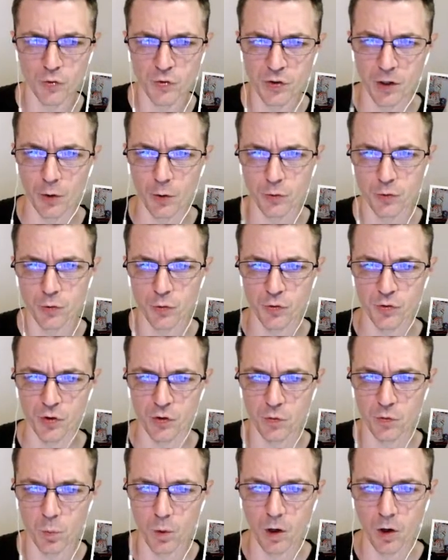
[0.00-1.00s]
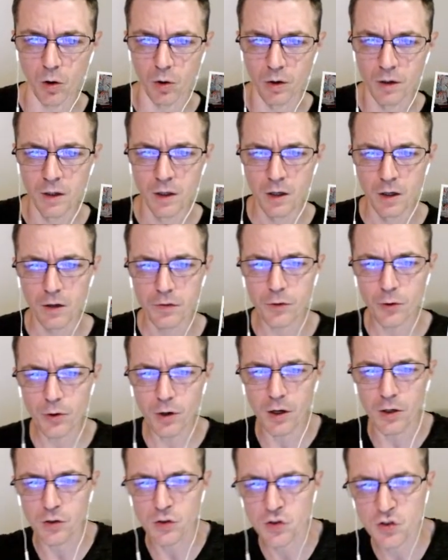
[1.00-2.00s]
characters as well. They're
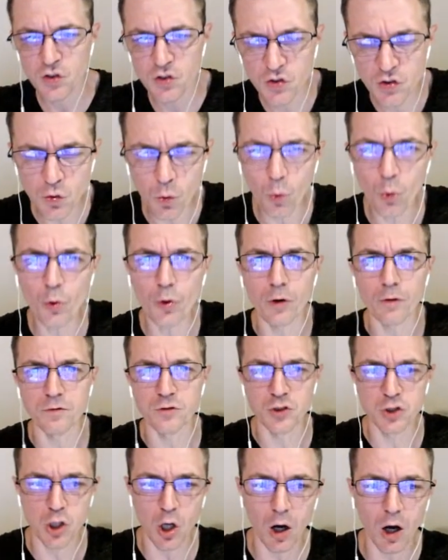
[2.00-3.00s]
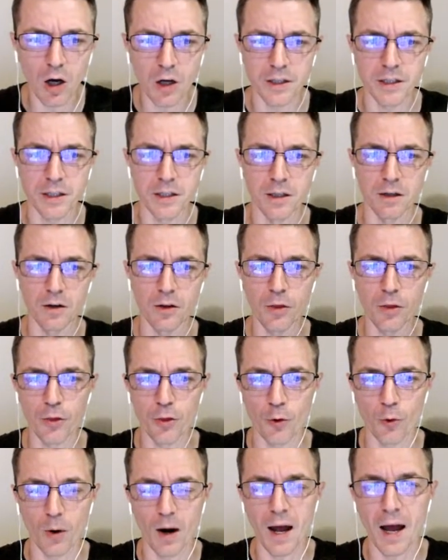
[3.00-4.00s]
not sort of jogging,
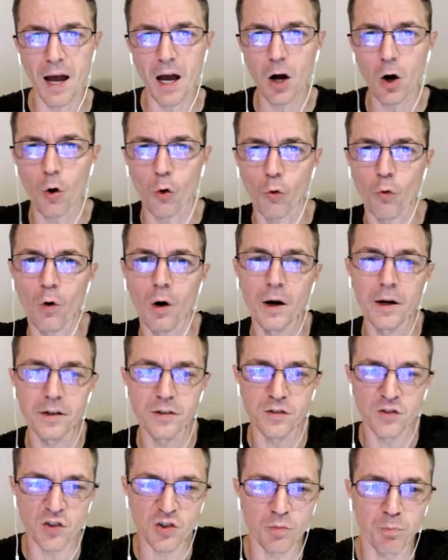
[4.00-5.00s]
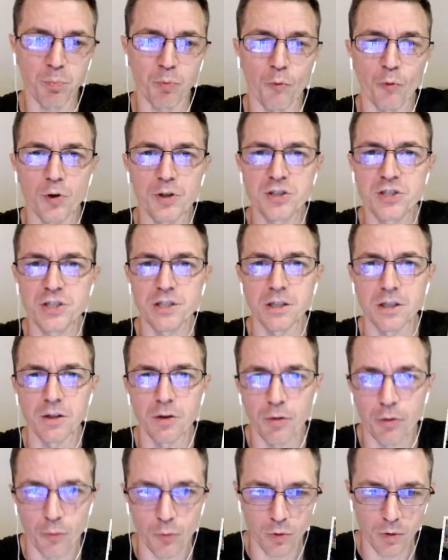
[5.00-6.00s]
they're outright sprinting
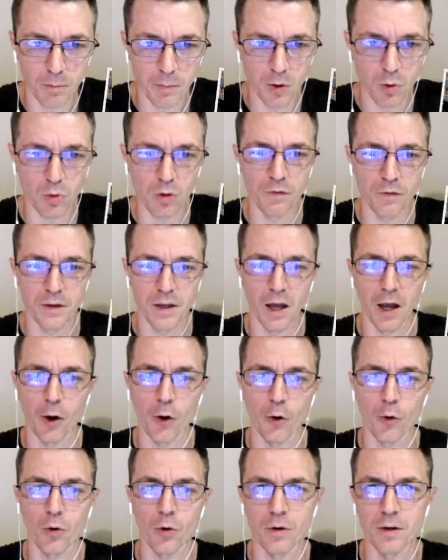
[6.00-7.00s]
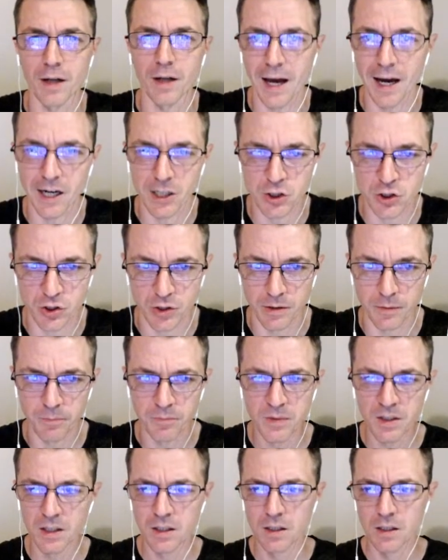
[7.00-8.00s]
through the middle of the air in action.
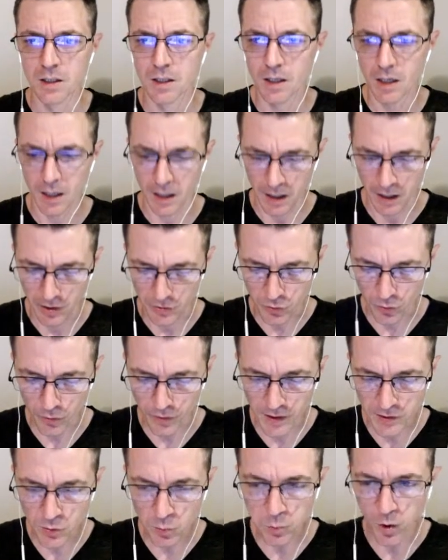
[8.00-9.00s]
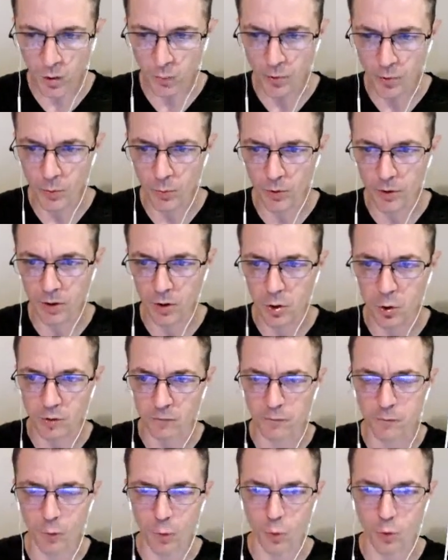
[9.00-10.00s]
So that's what we want to look
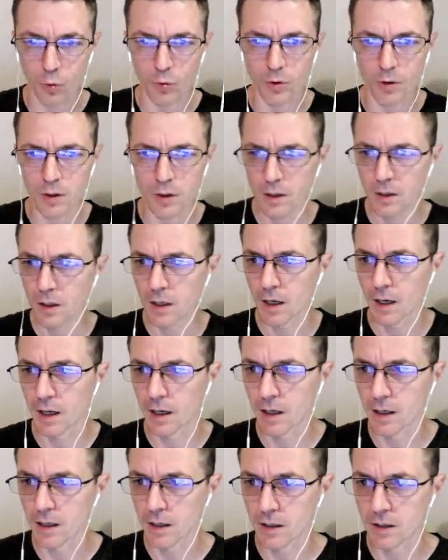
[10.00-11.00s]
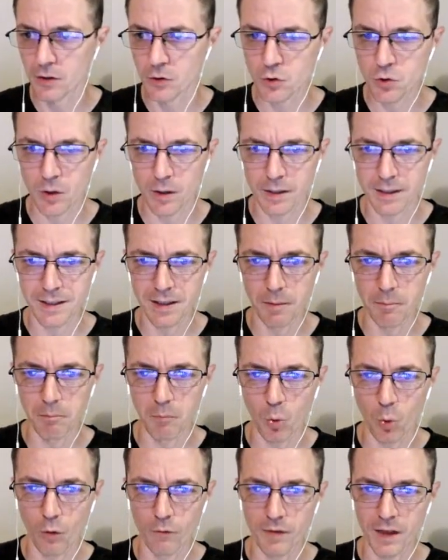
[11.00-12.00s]
for and try to get
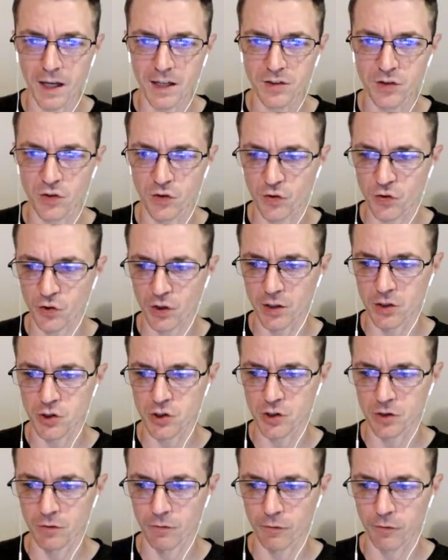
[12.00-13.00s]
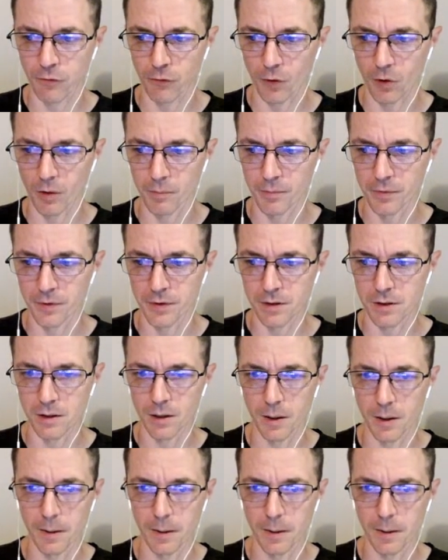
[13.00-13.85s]
more of that sensation from the